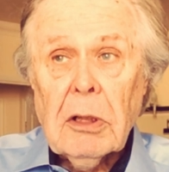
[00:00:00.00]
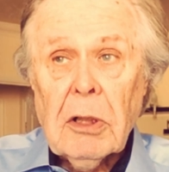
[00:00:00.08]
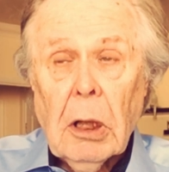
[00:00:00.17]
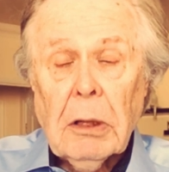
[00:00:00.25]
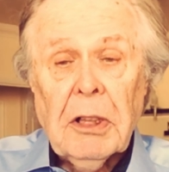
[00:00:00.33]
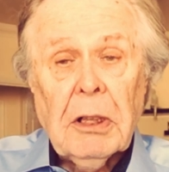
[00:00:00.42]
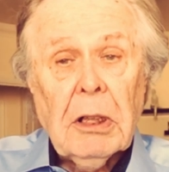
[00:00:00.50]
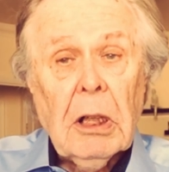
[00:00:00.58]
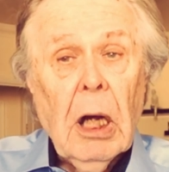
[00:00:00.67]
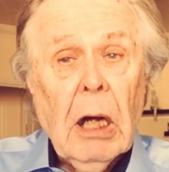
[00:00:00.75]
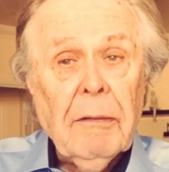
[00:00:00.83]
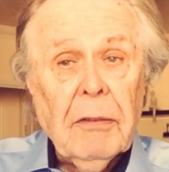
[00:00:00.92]
started to
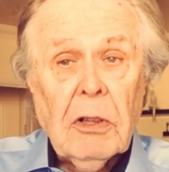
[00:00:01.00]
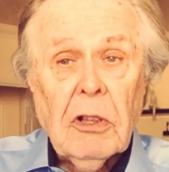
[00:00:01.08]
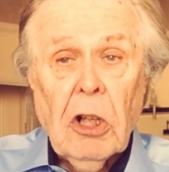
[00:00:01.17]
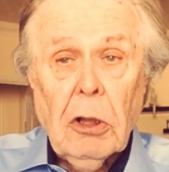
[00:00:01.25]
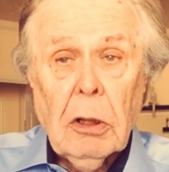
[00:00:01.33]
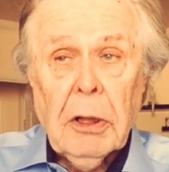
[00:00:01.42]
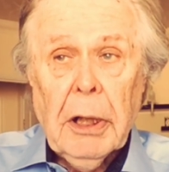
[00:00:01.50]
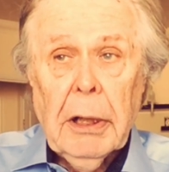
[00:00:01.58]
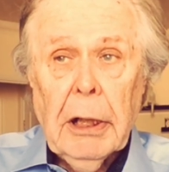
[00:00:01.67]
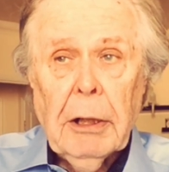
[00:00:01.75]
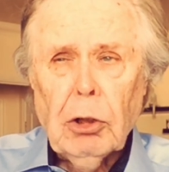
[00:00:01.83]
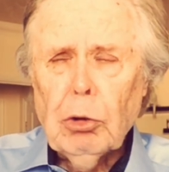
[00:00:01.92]
carve the
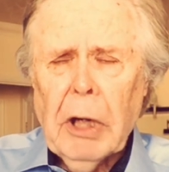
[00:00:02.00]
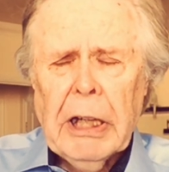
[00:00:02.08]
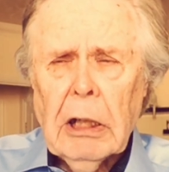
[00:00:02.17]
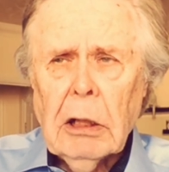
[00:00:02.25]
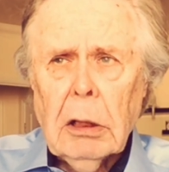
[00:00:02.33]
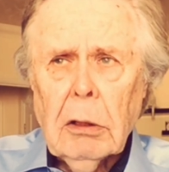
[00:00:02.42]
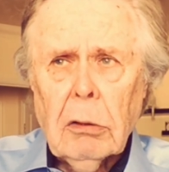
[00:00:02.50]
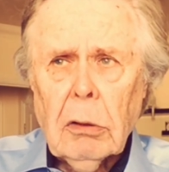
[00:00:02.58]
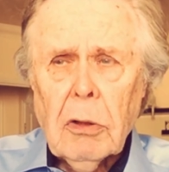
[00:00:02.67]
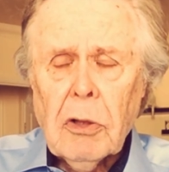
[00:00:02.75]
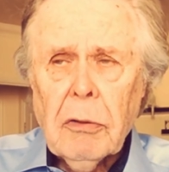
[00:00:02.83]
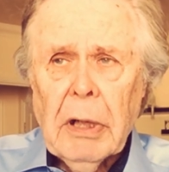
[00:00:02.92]
turkey. A great
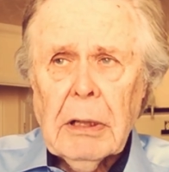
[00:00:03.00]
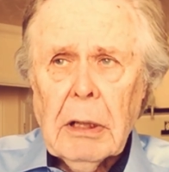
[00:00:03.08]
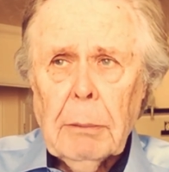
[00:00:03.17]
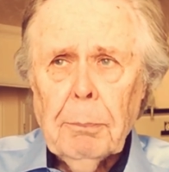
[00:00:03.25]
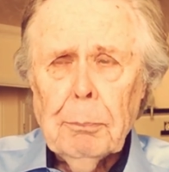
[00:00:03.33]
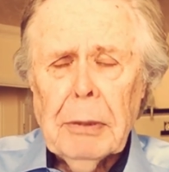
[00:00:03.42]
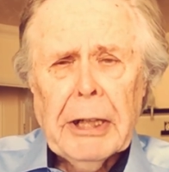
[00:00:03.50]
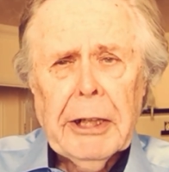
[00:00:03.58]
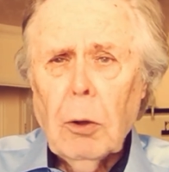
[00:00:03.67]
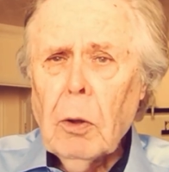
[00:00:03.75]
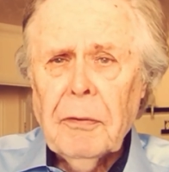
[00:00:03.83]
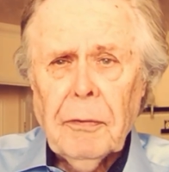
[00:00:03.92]
cruise director,
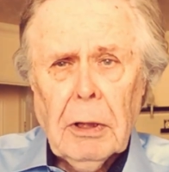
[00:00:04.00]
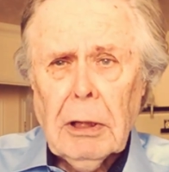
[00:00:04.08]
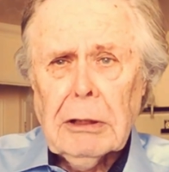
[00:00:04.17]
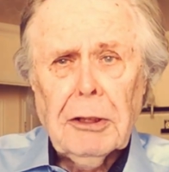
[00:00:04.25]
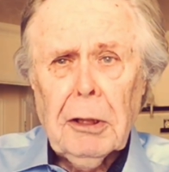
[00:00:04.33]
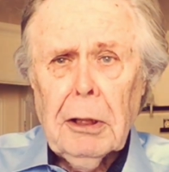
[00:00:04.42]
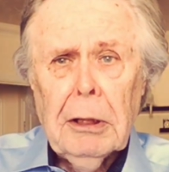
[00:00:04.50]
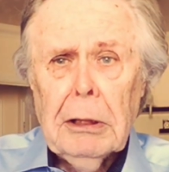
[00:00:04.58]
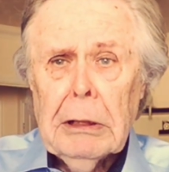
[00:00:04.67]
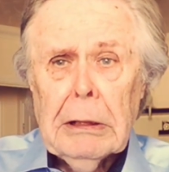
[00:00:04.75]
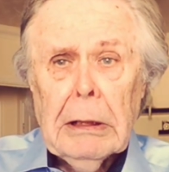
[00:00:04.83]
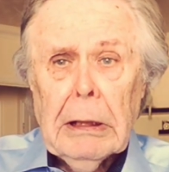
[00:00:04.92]
bloody awful at uh,
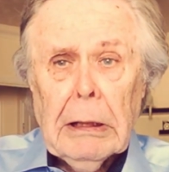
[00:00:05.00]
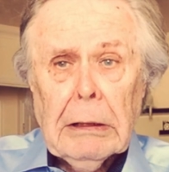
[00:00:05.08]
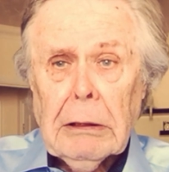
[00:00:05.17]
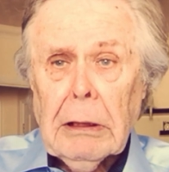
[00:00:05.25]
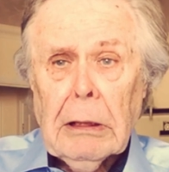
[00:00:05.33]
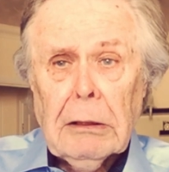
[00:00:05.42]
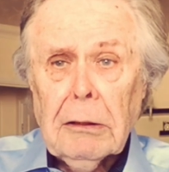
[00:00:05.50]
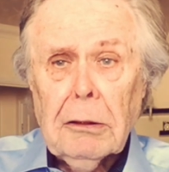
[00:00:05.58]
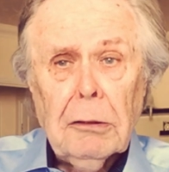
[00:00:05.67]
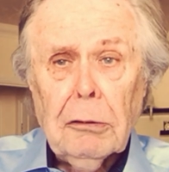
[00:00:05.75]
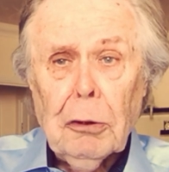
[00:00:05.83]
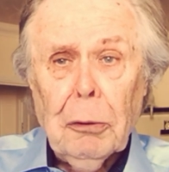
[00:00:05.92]

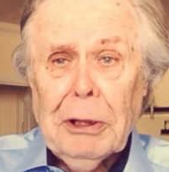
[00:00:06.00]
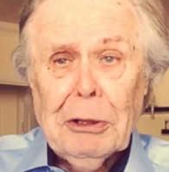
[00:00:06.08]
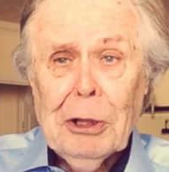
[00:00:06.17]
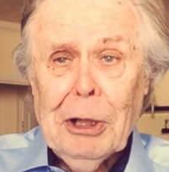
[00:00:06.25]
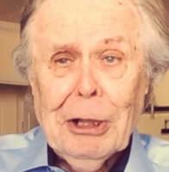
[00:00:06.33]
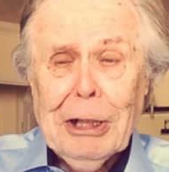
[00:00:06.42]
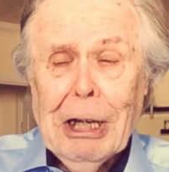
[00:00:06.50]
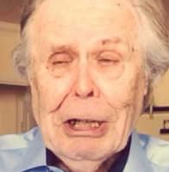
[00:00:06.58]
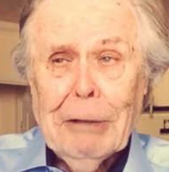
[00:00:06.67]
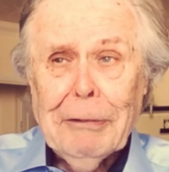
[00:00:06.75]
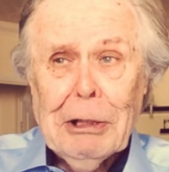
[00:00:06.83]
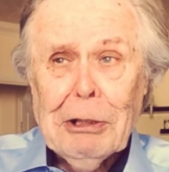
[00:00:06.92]
doing tur-
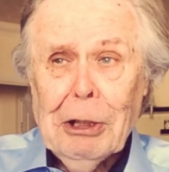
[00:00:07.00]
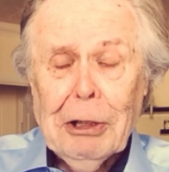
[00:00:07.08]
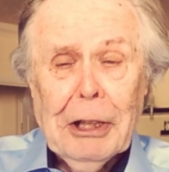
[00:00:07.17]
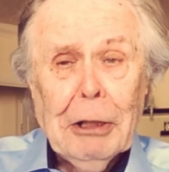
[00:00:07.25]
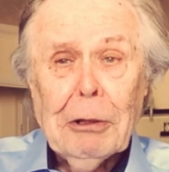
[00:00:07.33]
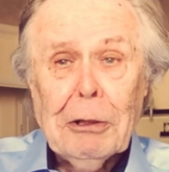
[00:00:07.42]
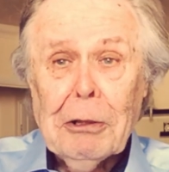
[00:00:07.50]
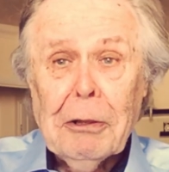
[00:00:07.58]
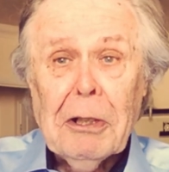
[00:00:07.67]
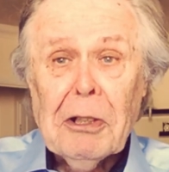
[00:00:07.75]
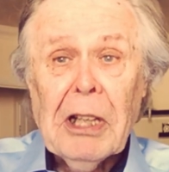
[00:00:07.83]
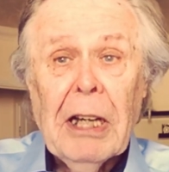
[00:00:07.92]
carving turkey, couldn't
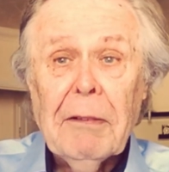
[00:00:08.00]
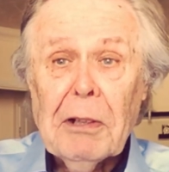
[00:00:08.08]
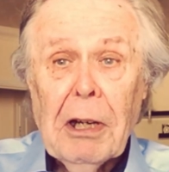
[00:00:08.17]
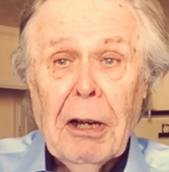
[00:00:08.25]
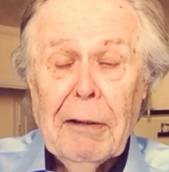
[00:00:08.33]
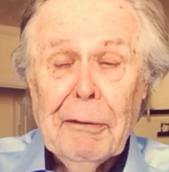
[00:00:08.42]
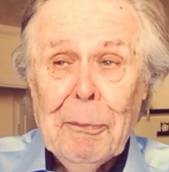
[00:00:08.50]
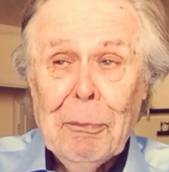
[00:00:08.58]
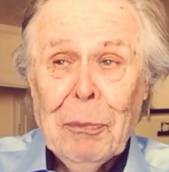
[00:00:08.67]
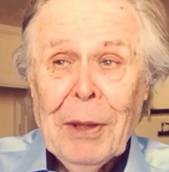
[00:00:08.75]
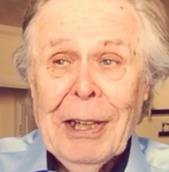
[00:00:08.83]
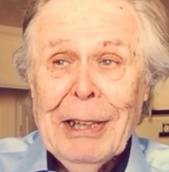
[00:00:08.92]
do it, save his life.
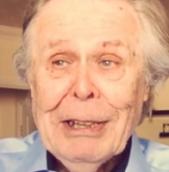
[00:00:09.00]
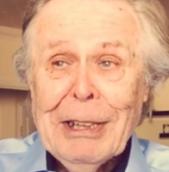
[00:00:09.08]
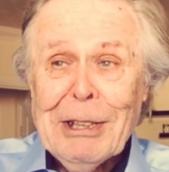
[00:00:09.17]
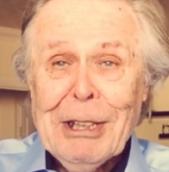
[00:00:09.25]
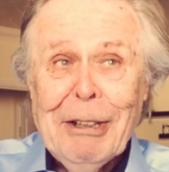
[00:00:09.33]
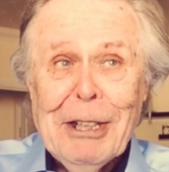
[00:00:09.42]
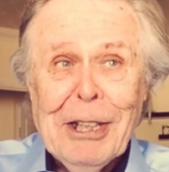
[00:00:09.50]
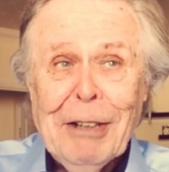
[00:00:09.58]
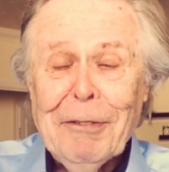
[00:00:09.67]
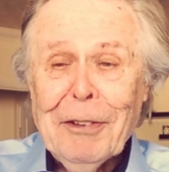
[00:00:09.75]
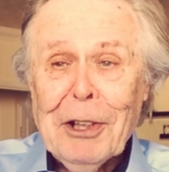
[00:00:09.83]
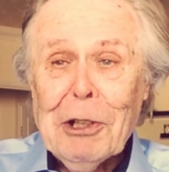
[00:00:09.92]
So he
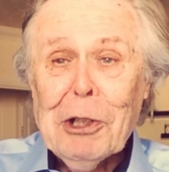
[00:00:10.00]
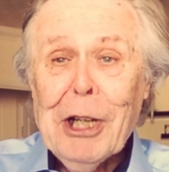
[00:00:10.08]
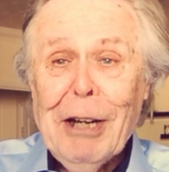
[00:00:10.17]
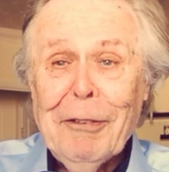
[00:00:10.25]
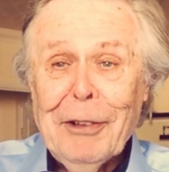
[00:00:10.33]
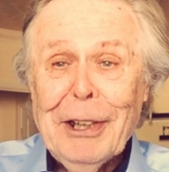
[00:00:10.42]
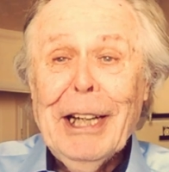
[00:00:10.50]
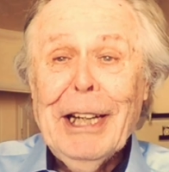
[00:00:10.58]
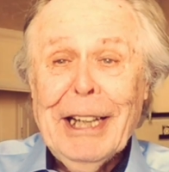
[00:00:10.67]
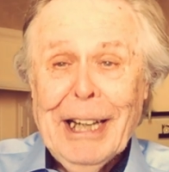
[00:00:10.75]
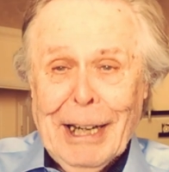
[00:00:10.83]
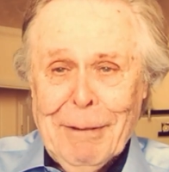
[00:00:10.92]
sent for the chef and
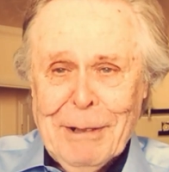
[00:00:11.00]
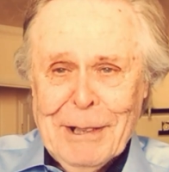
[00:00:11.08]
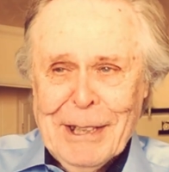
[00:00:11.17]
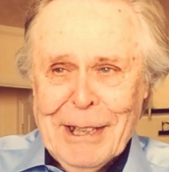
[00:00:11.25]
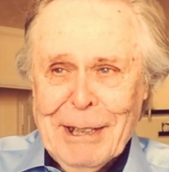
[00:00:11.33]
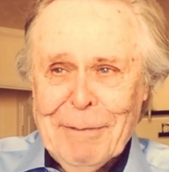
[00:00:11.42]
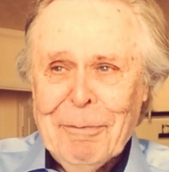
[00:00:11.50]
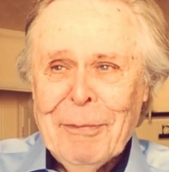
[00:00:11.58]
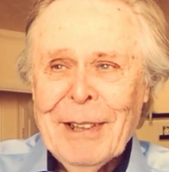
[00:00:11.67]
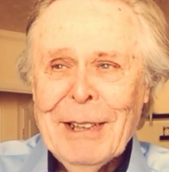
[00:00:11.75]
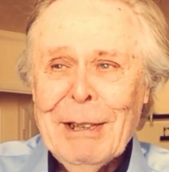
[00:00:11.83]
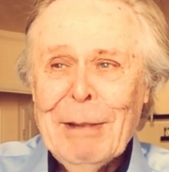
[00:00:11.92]
he came and did it.
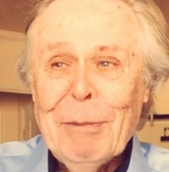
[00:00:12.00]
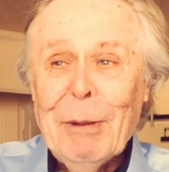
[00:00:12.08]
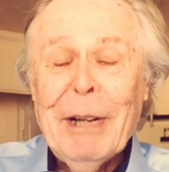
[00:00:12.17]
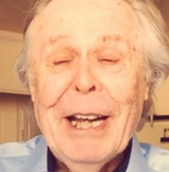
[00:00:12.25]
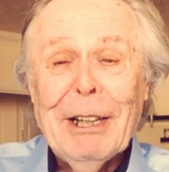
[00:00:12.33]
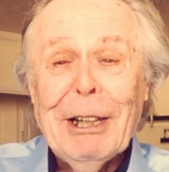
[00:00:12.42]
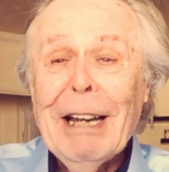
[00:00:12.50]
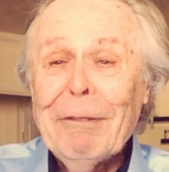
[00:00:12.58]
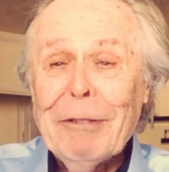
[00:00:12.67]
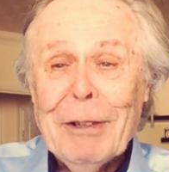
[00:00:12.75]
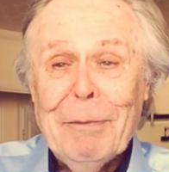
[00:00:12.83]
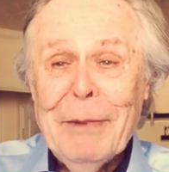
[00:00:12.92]
But we had a
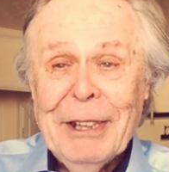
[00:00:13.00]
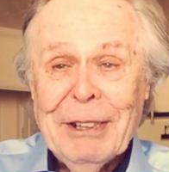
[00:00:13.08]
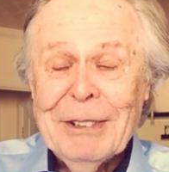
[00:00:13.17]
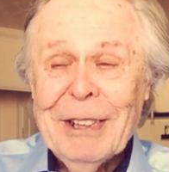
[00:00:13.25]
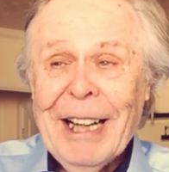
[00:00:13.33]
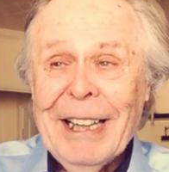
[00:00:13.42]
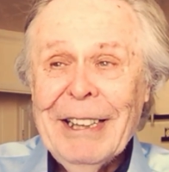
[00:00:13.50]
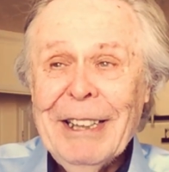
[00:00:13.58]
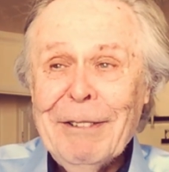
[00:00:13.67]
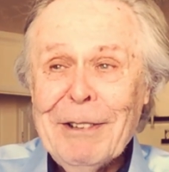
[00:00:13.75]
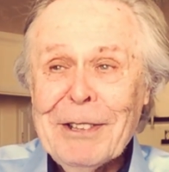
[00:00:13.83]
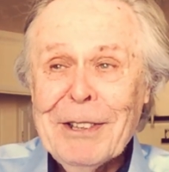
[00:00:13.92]
lovely meal and
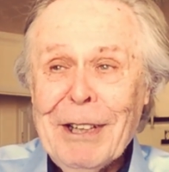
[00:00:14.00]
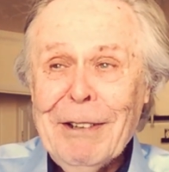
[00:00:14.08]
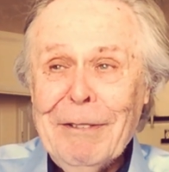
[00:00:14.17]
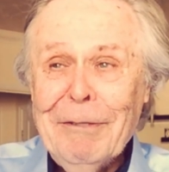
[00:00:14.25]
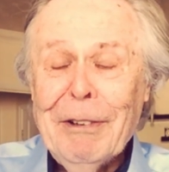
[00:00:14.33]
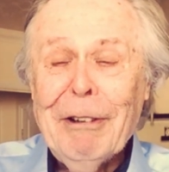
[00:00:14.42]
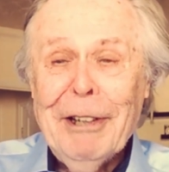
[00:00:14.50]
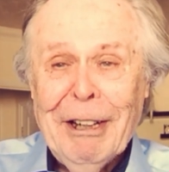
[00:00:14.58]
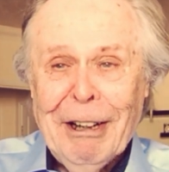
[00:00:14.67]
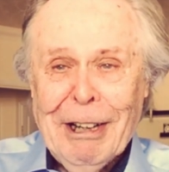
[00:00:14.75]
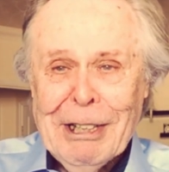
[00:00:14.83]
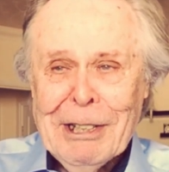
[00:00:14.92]
it was uh, very
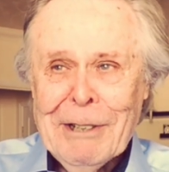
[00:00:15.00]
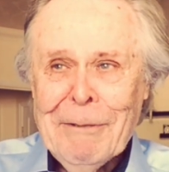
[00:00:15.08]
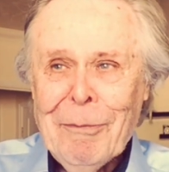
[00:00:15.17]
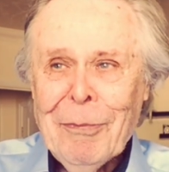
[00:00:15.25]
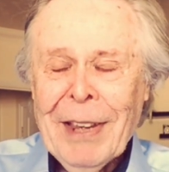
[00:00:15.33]
nice.